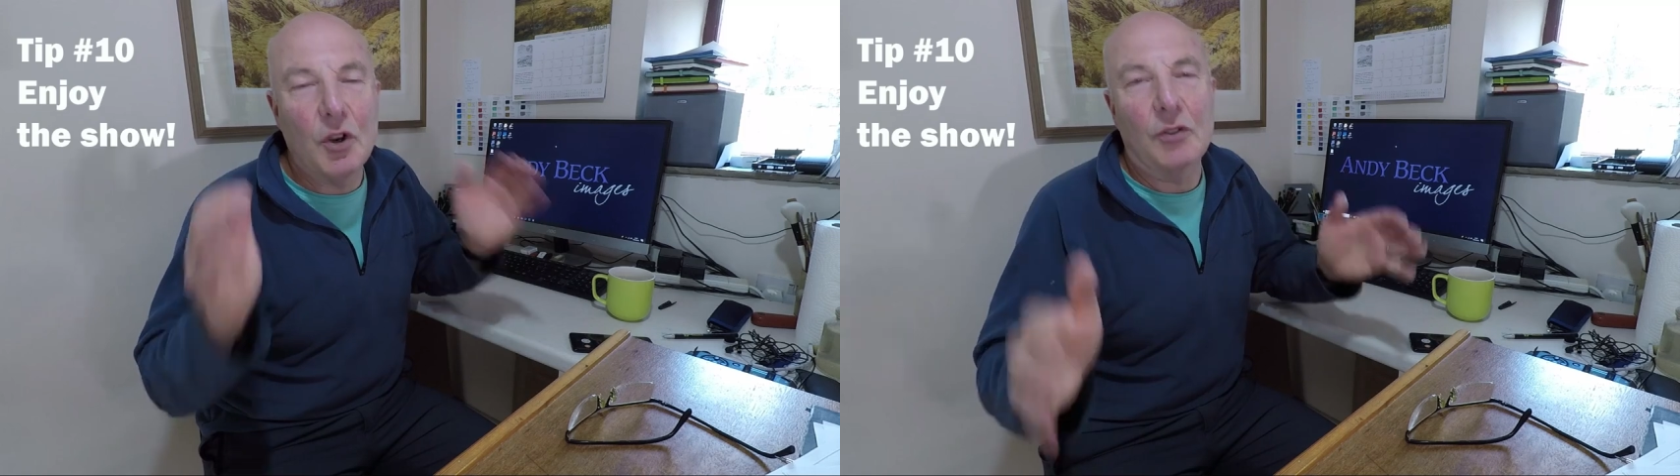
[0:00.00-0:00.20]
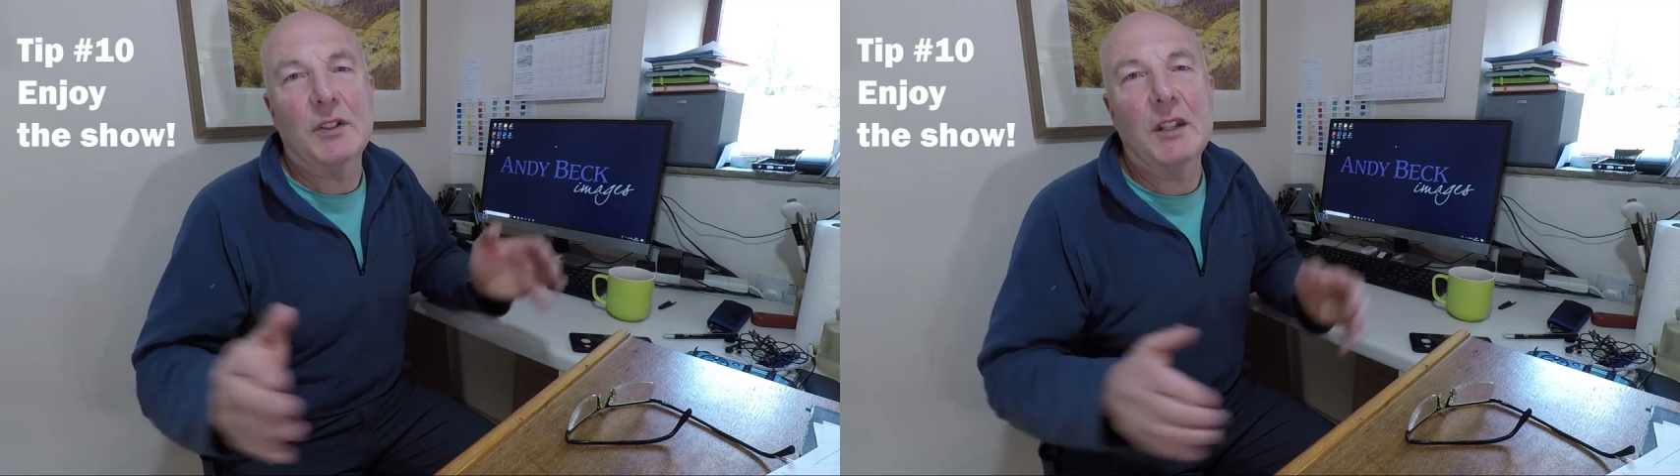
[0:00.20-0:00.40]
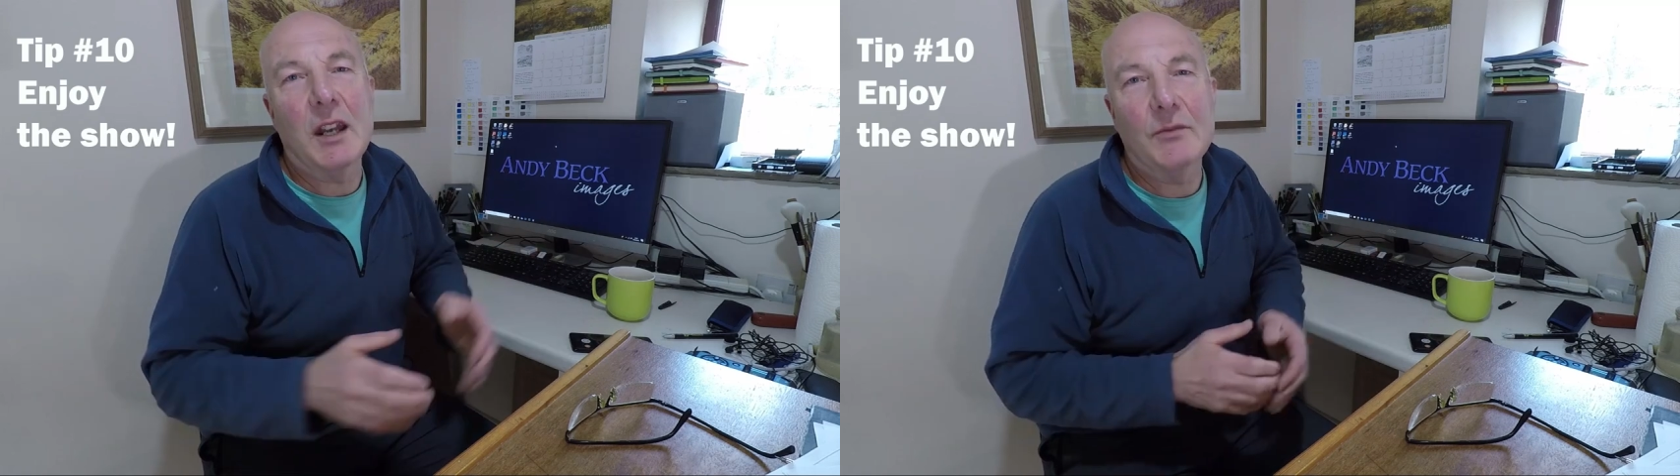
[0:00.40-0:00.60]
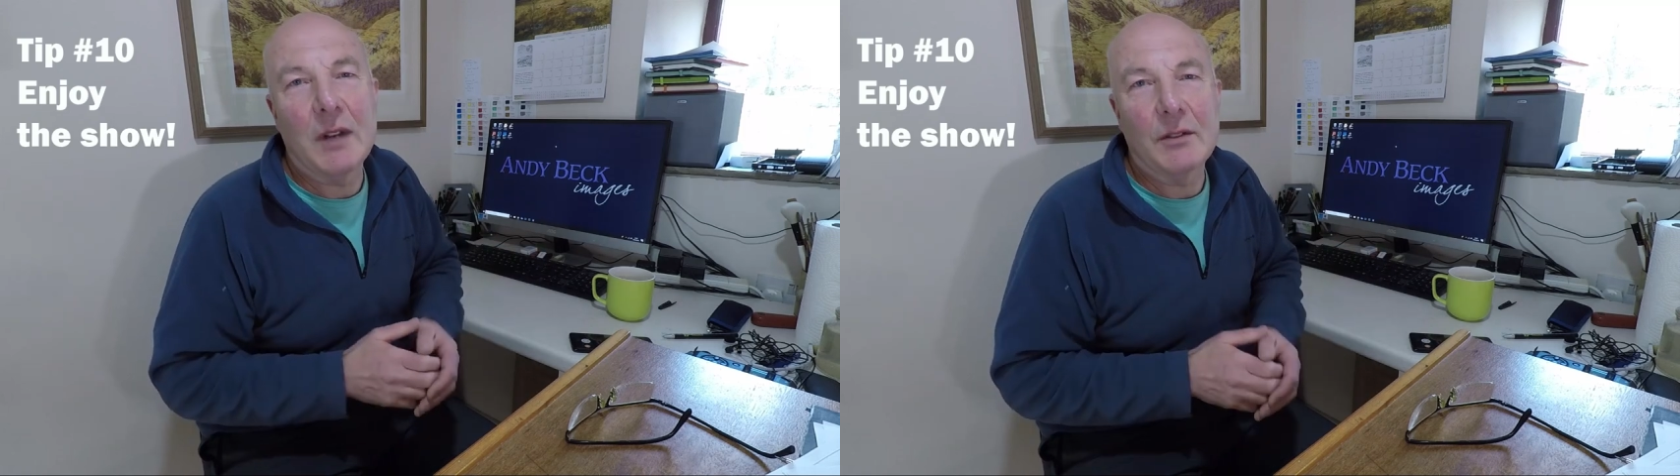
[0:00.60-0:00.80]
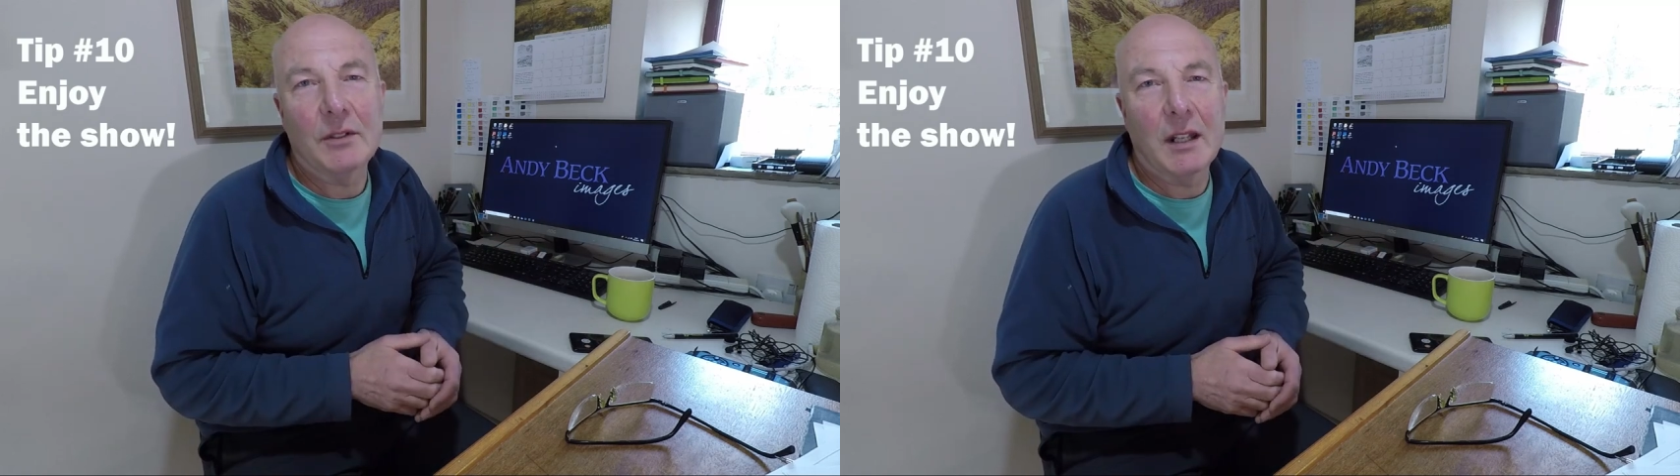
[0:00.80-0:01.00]
got to get
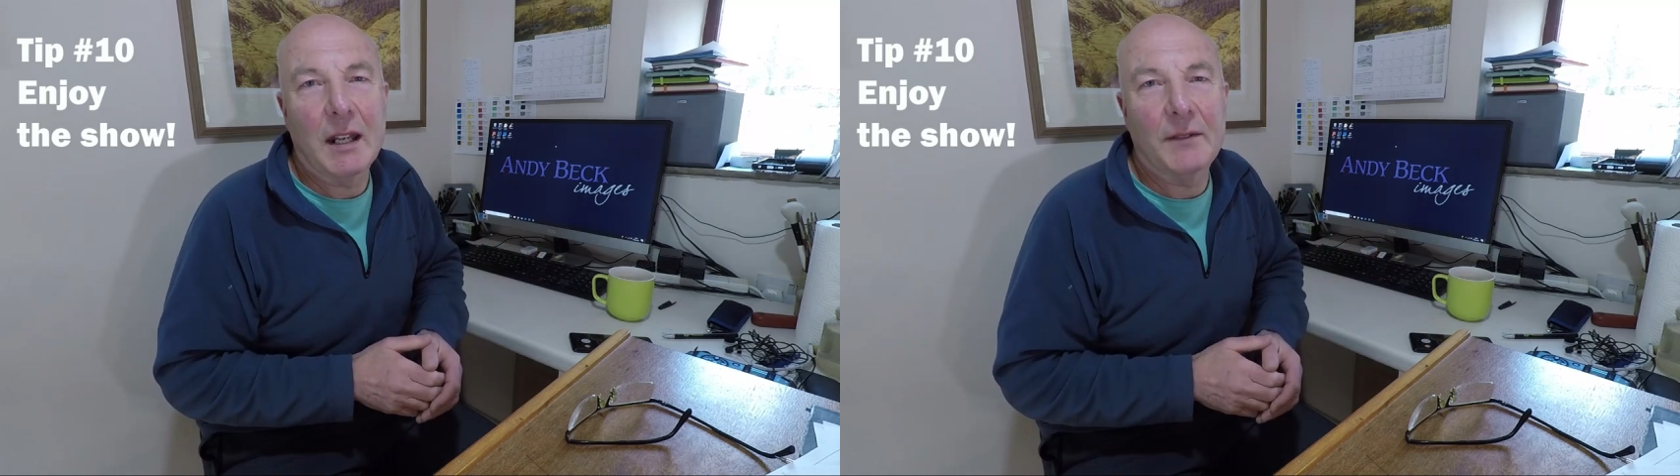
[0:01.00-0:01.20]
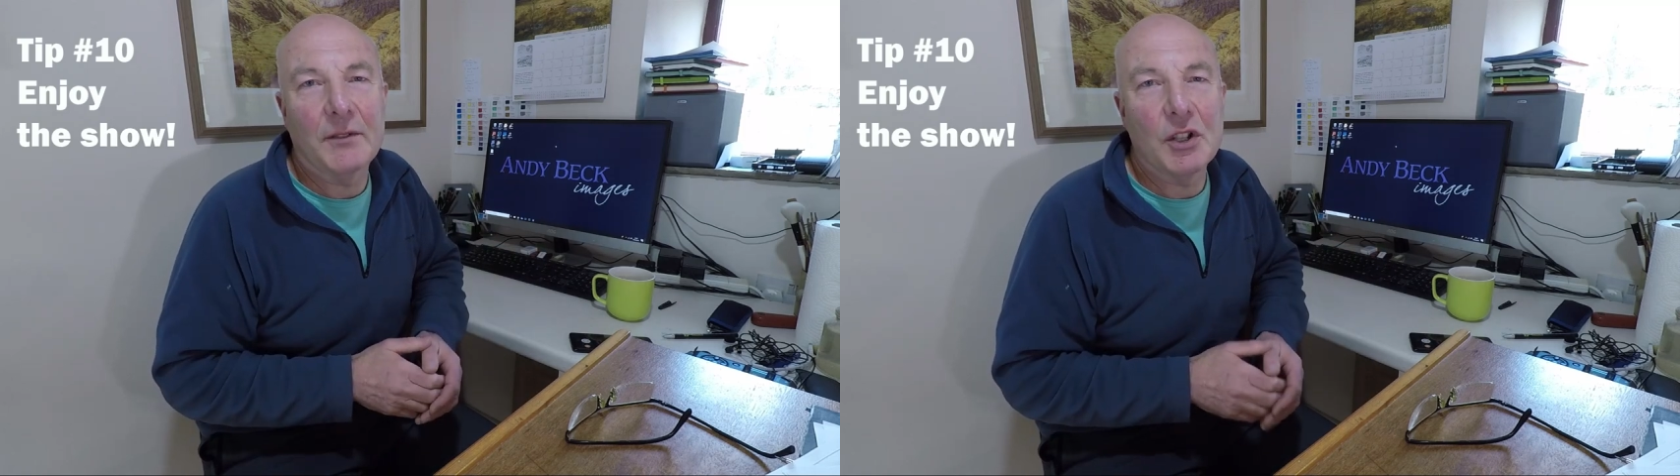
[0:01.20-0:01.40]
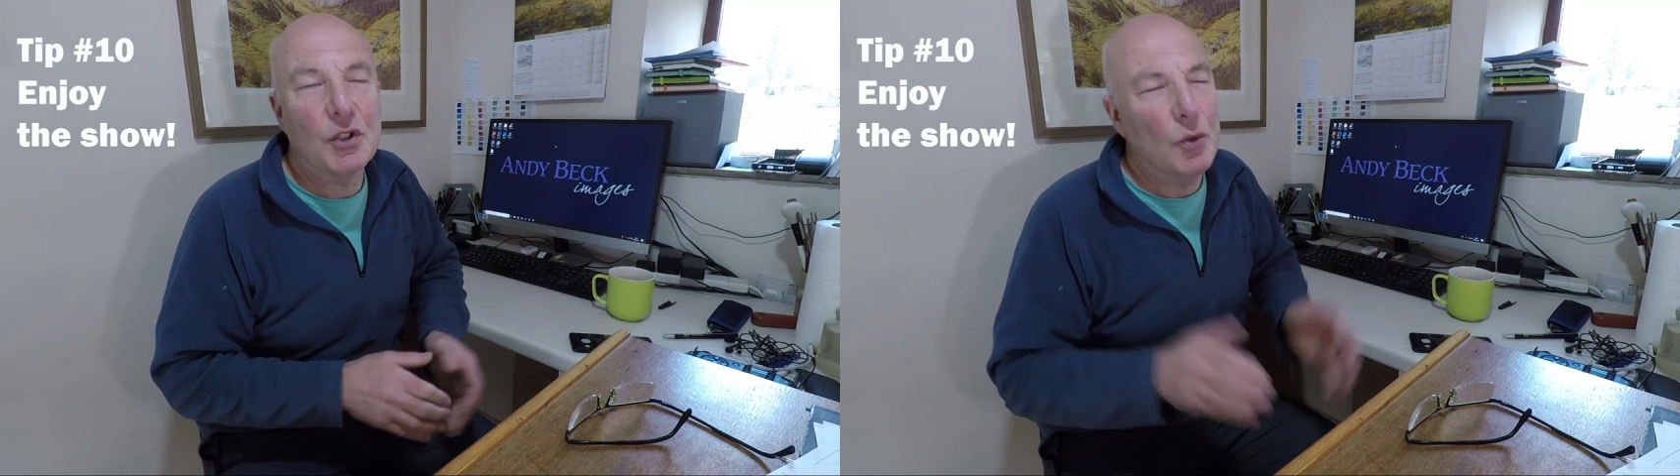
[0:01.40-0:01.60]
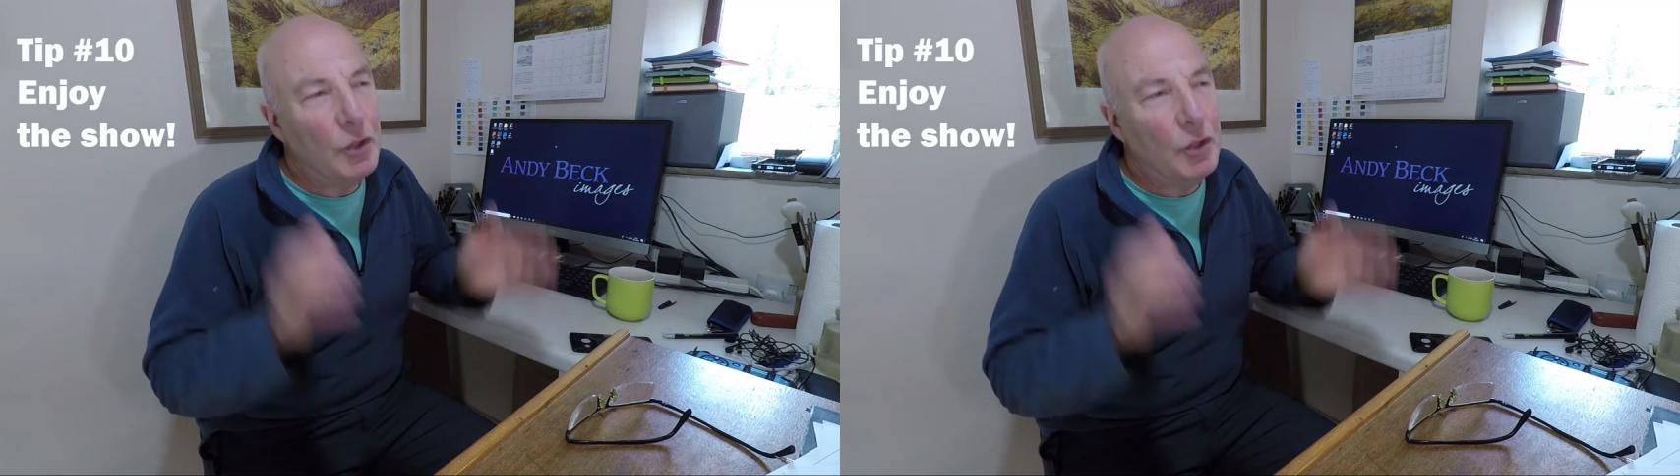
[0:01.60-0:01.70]
round every store,